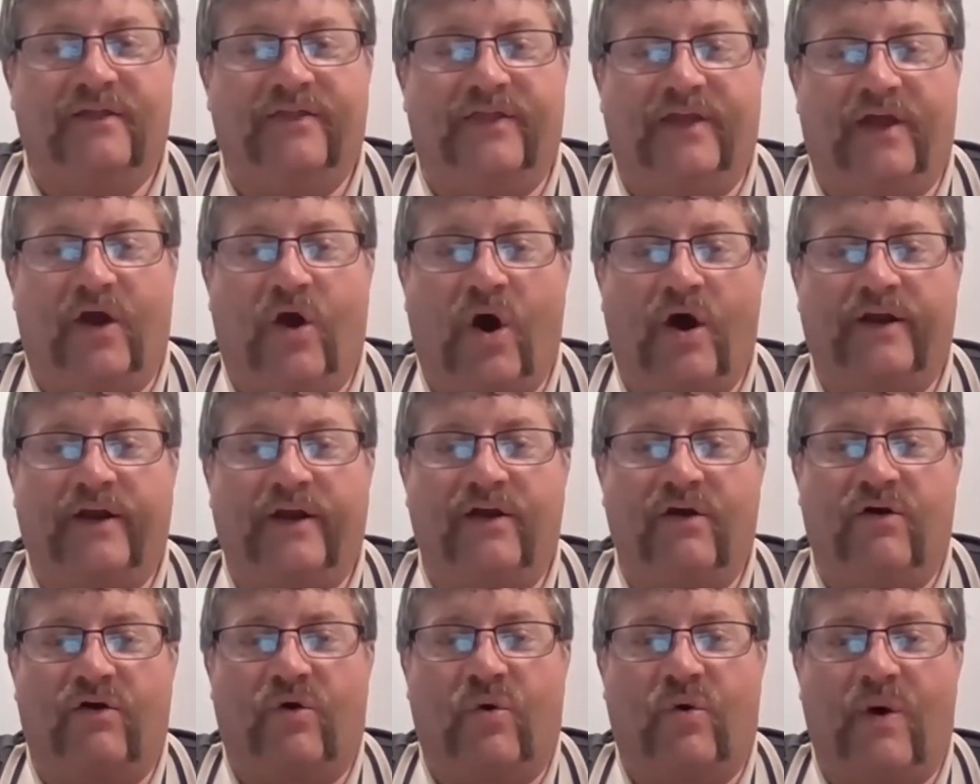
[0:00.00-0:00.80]
the
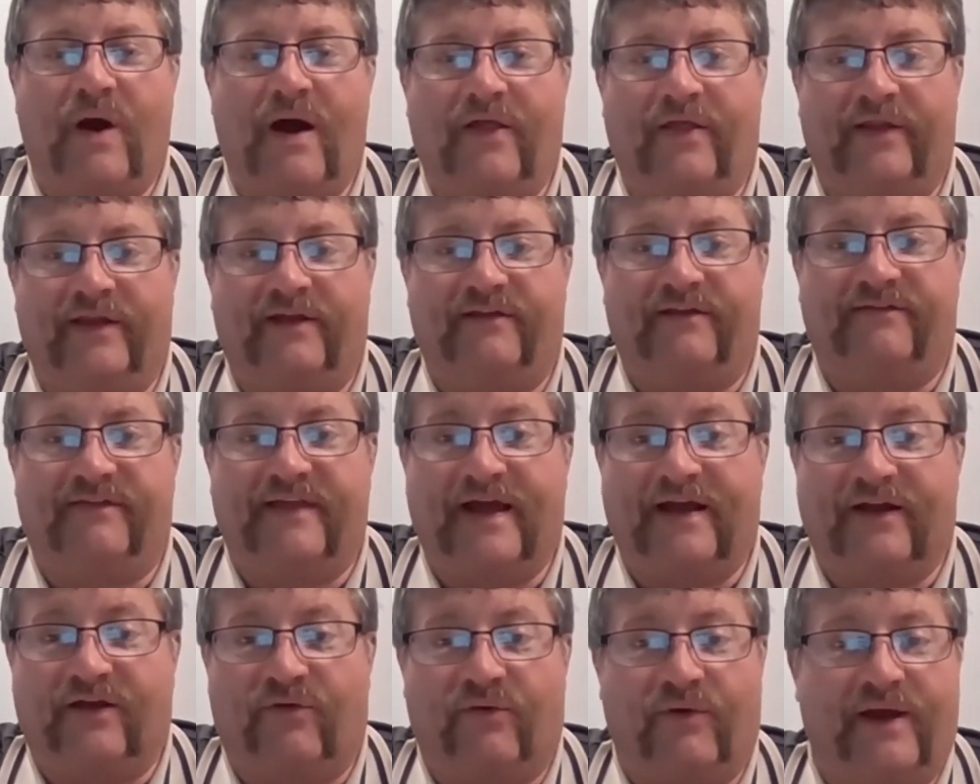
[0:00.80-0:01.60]
audio quality is
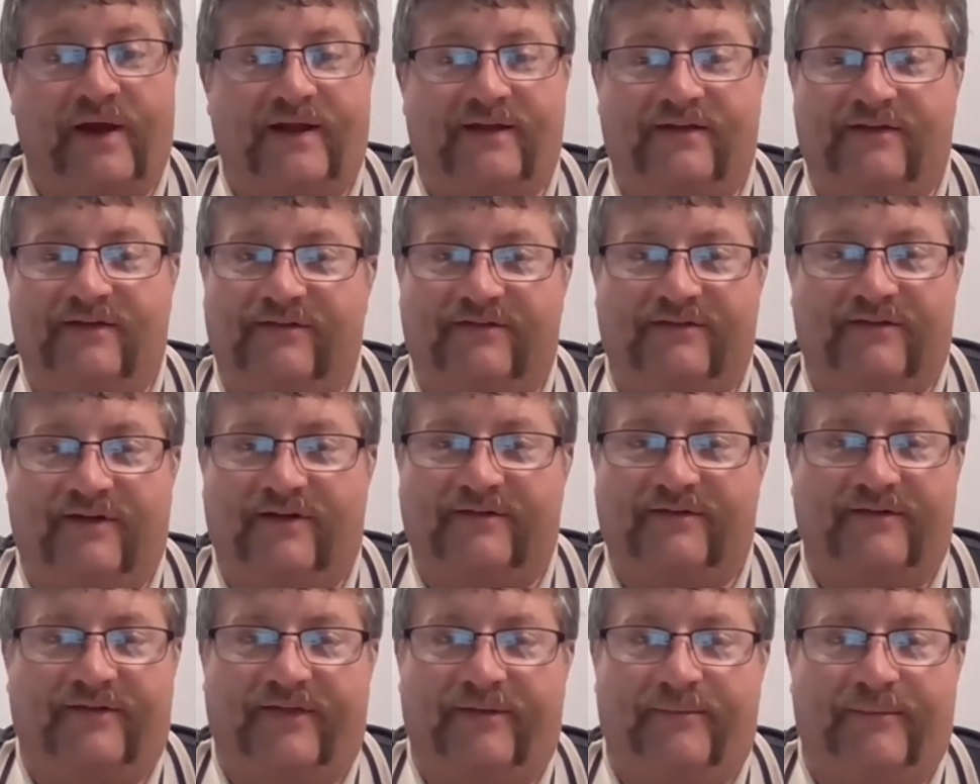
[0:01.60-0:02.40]
not great just
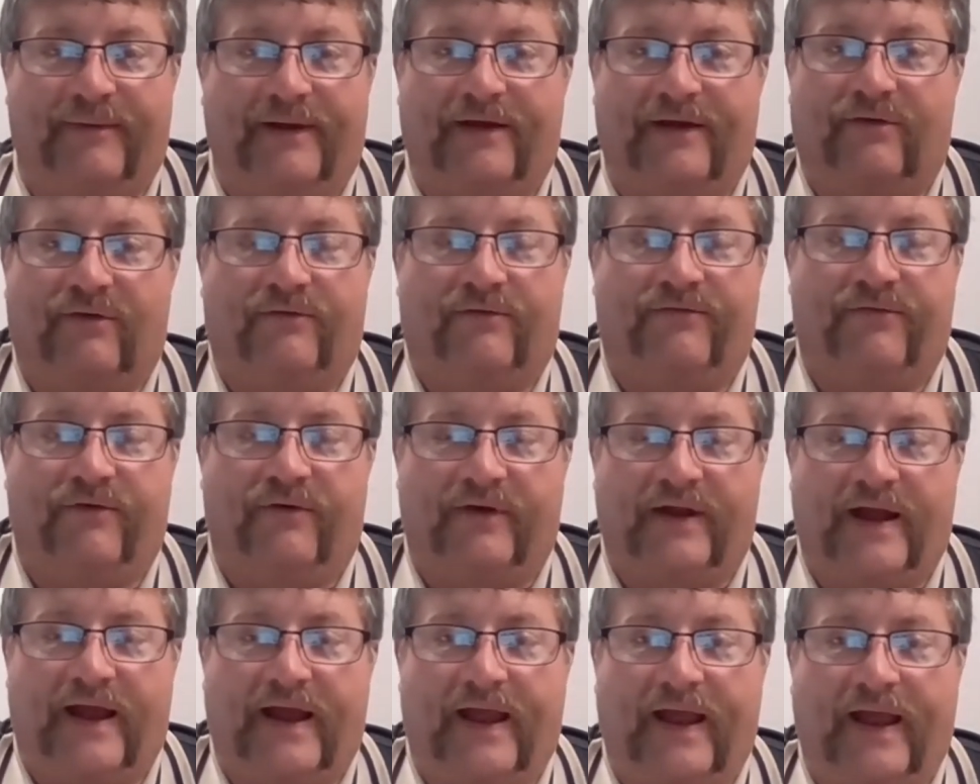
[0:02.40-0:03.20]
because of the
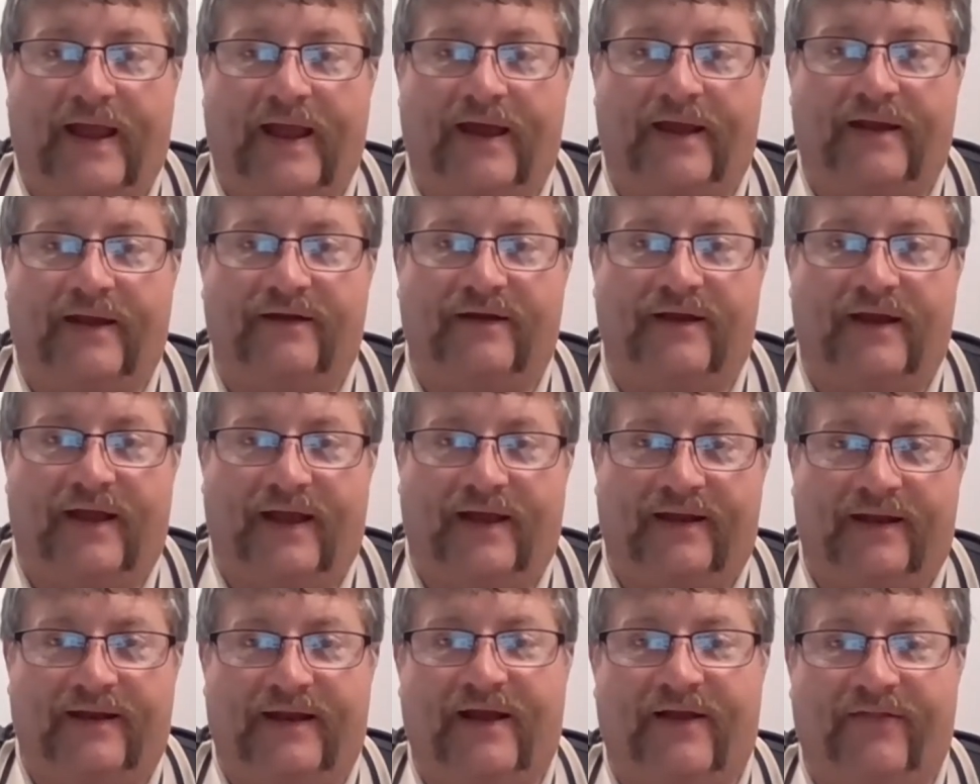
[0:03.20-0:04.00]
microphone I had,
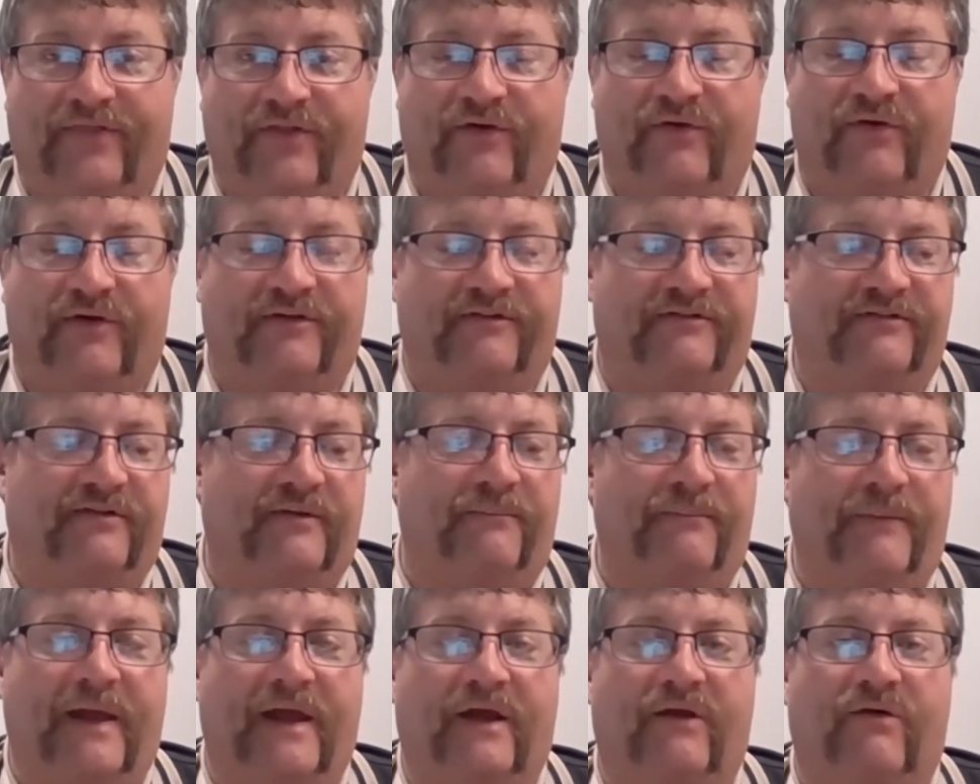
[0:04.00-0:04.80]
and, and there is
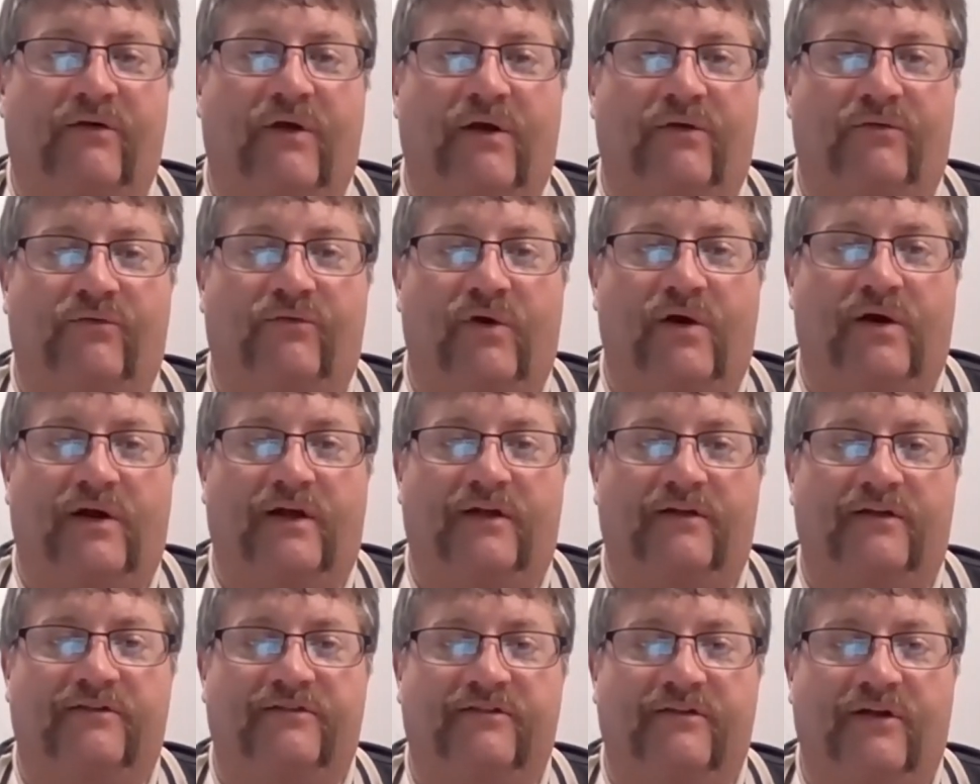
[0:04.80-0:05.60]
some background
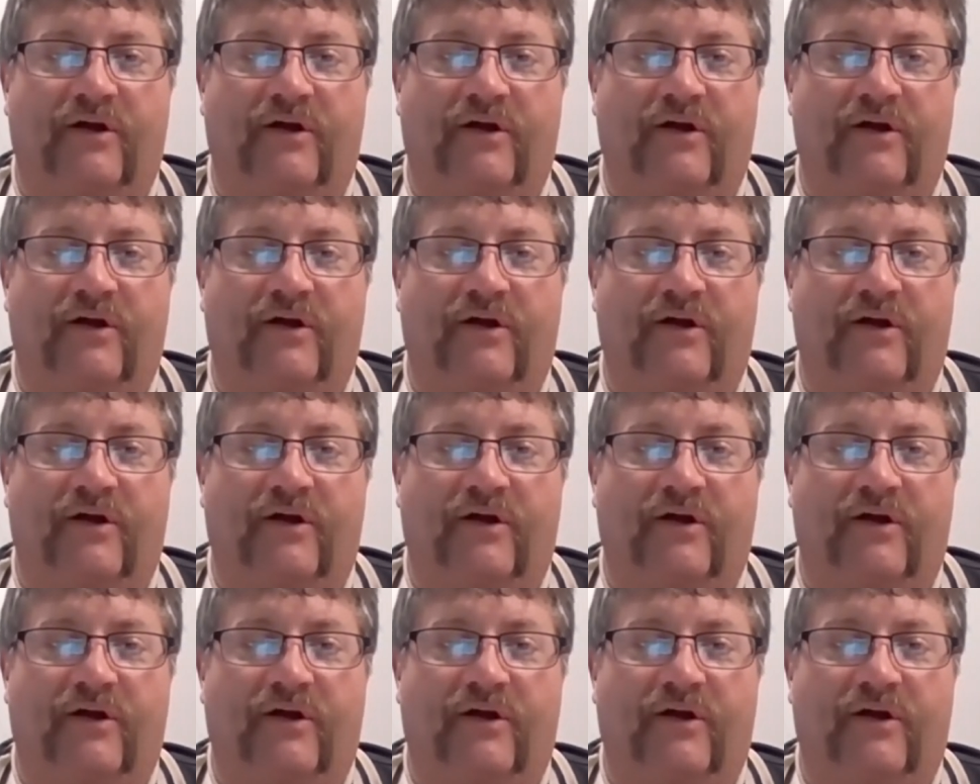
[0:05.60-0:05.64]
ruckus.